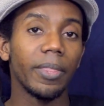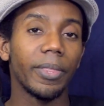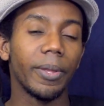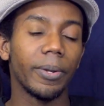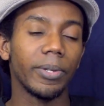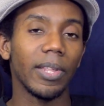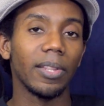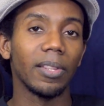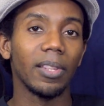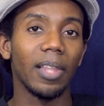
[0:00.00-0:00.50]

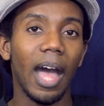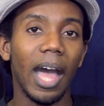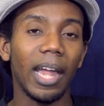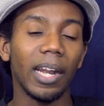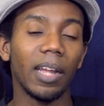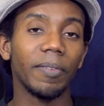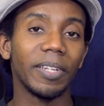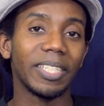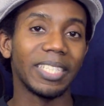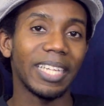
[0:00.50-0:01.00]
there's a
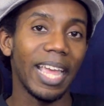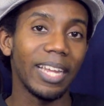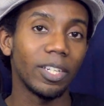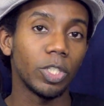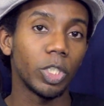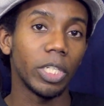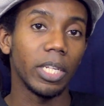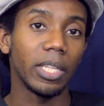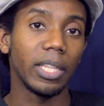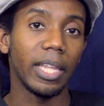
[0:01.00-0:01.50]
lot of
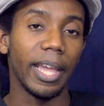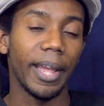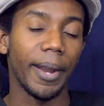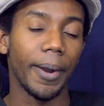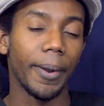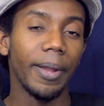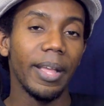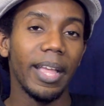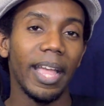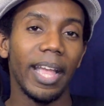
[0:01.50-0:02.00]
attention
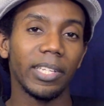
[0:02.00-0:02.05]
there